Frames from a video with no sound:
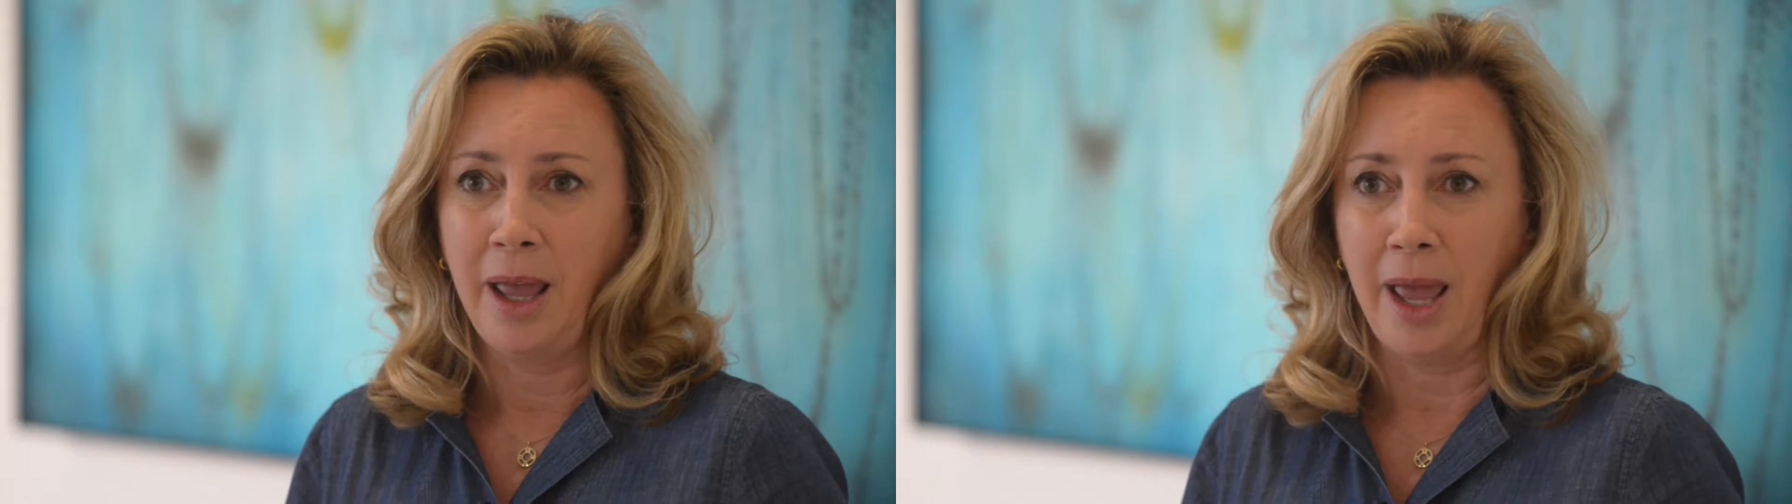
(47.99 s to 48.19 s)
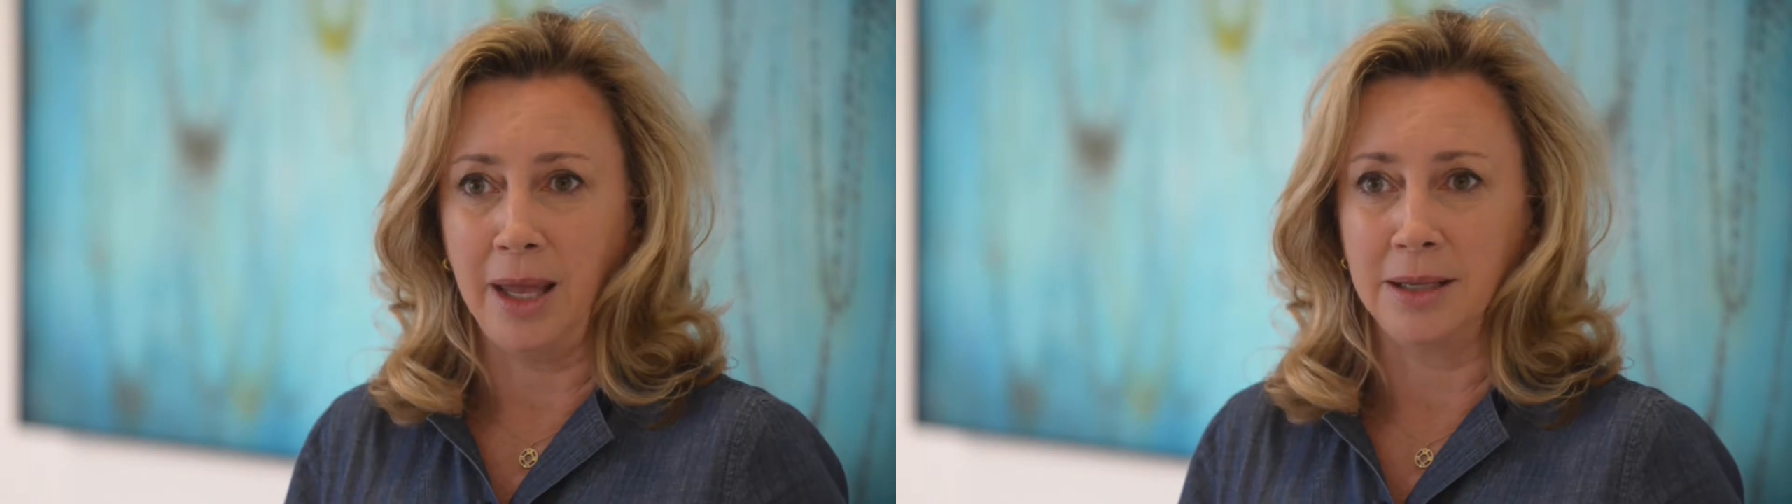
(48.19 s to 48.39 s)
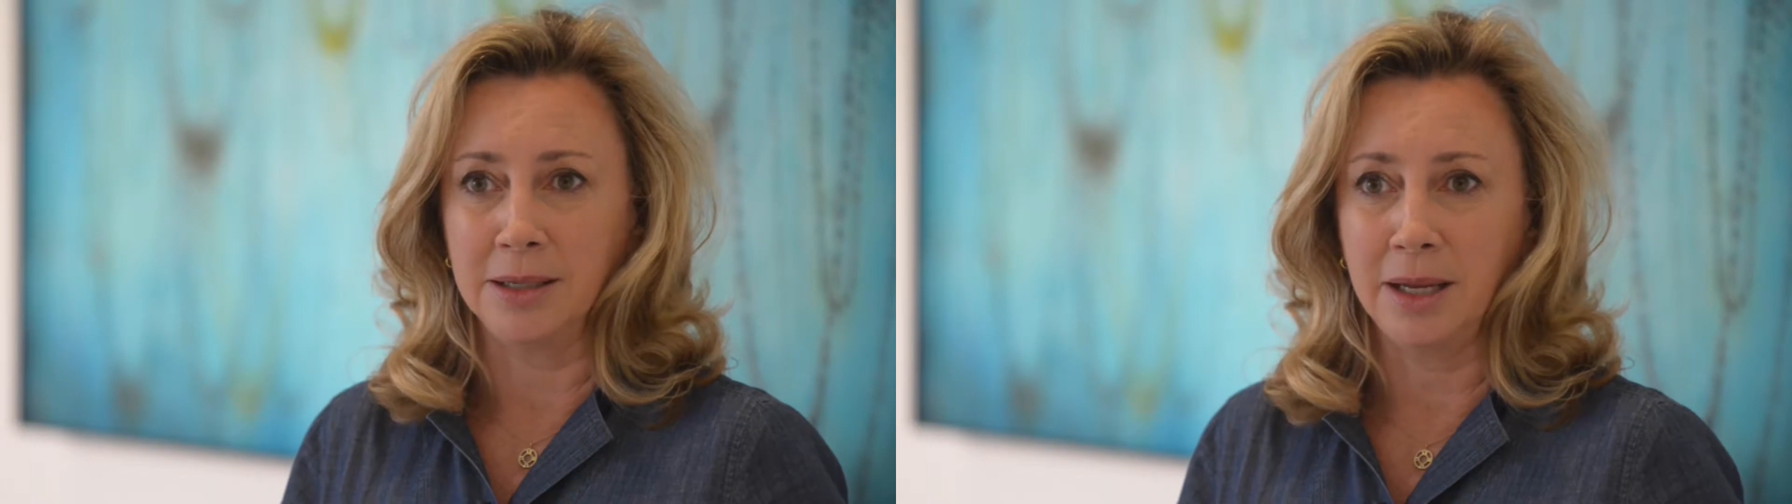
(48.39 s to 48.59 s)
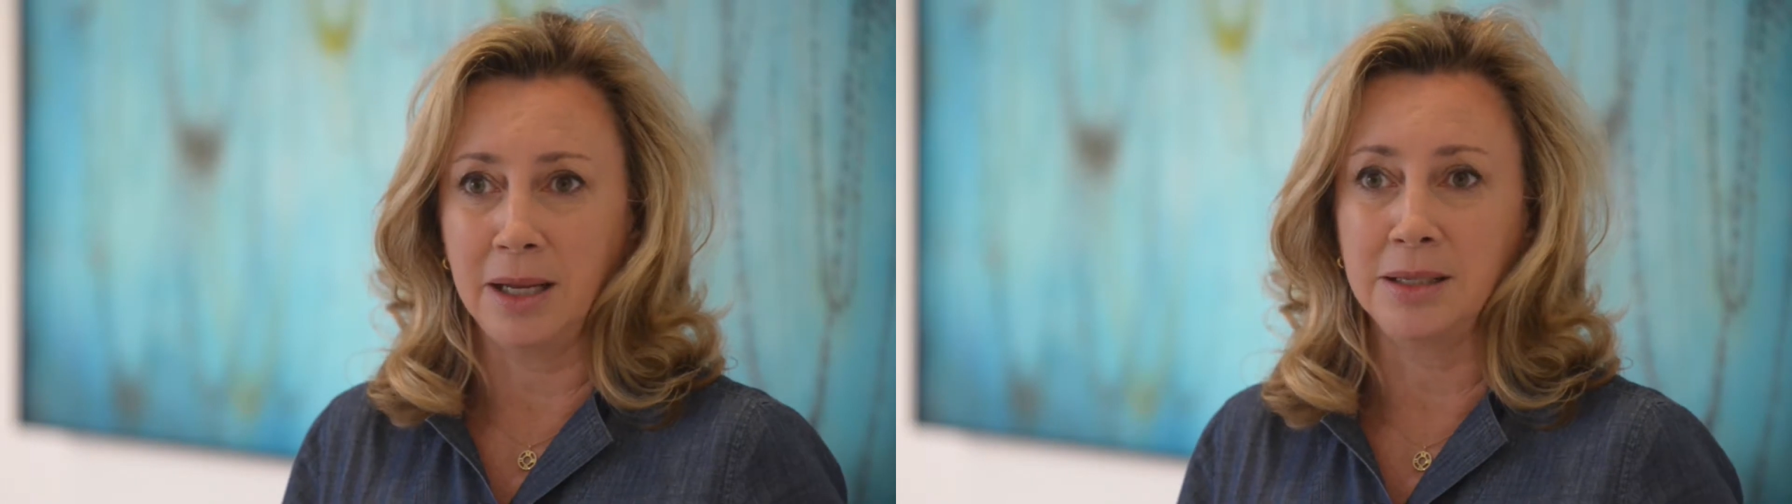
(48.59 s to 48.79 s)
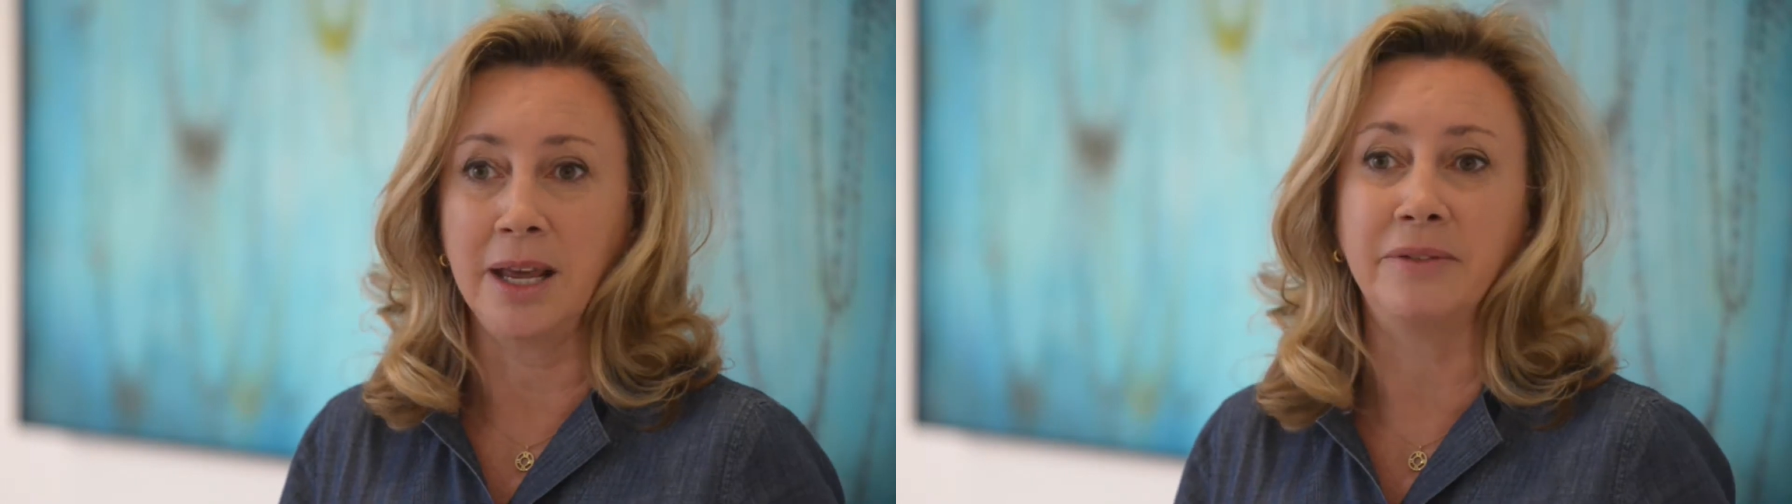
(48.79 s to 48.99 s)
and
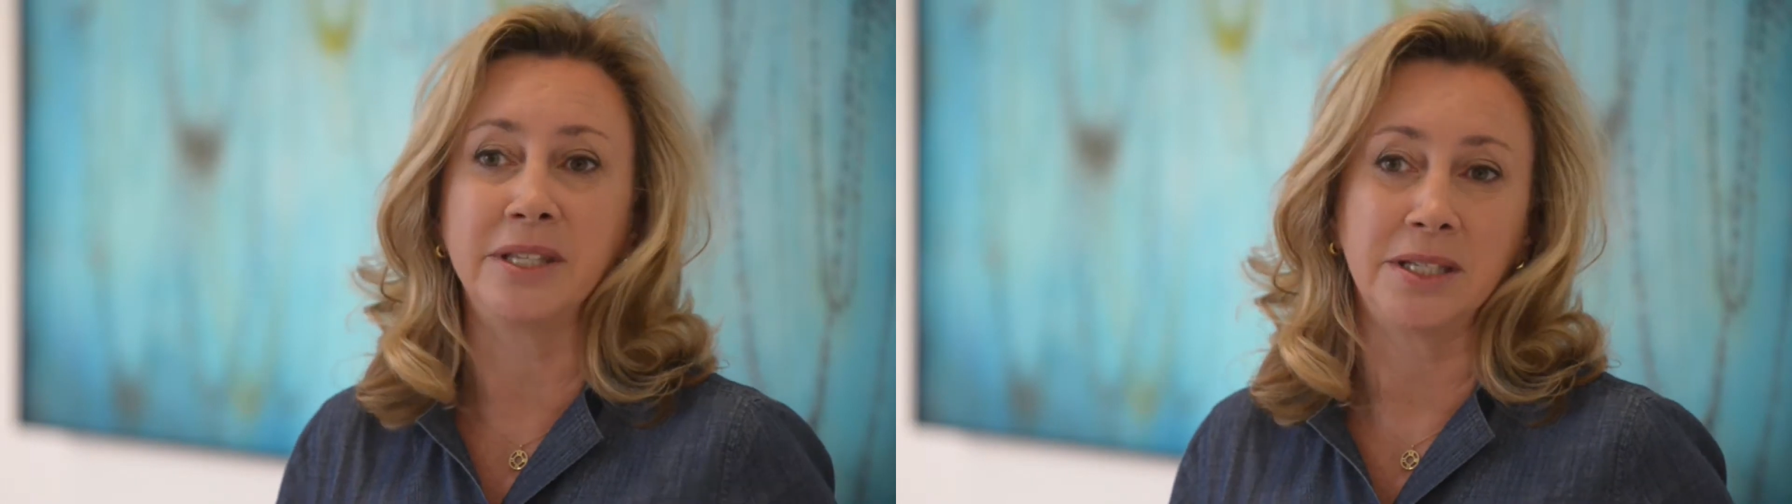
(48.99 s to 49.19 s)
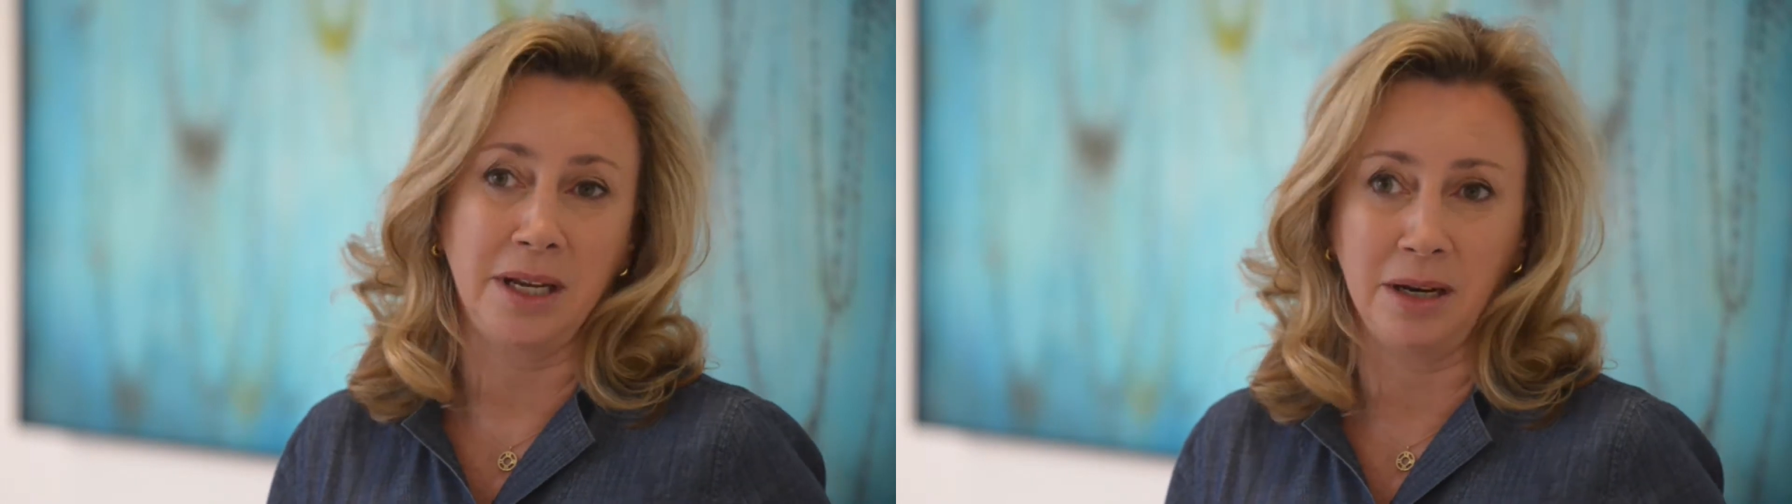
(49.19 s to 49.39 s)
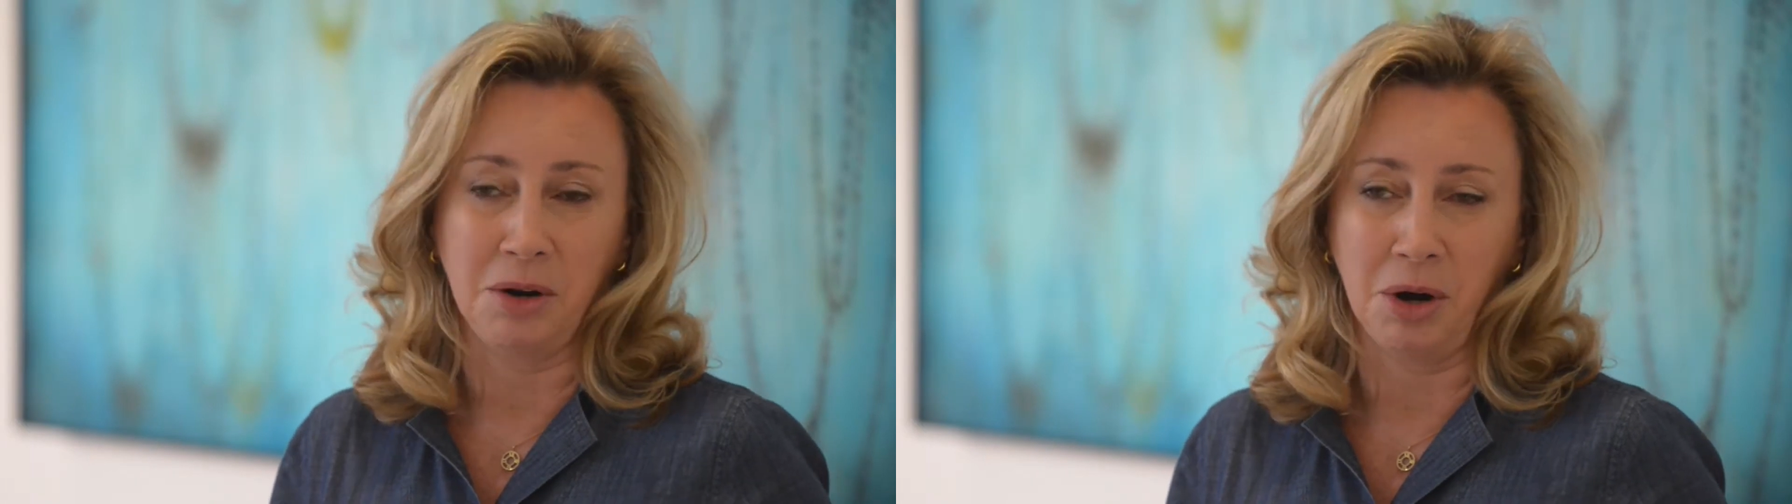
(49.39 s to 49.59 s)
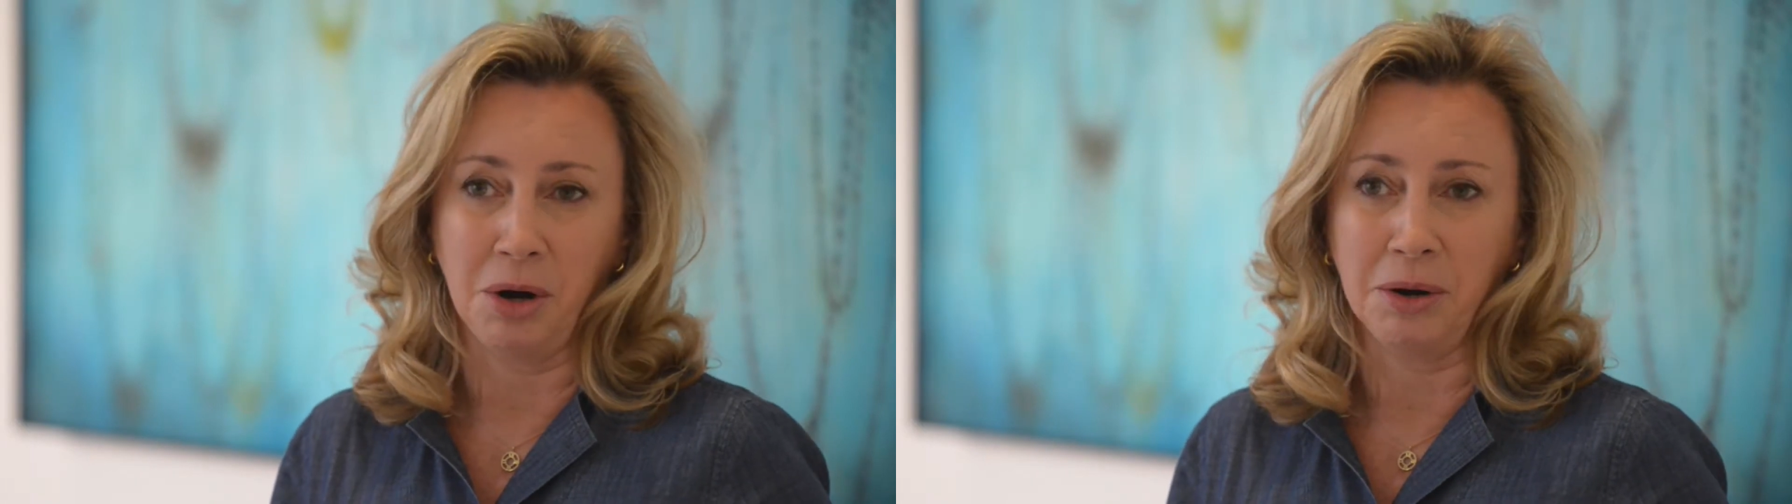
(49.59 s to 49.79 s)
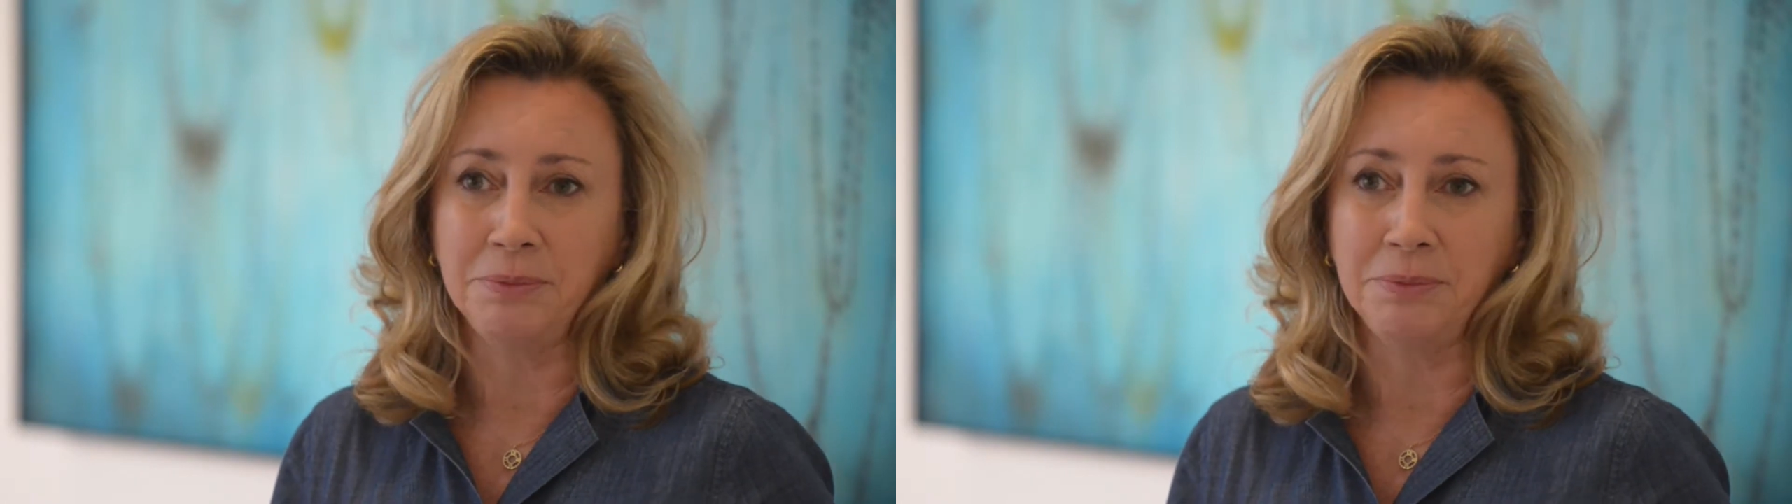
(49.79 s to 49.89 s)
it devastated her.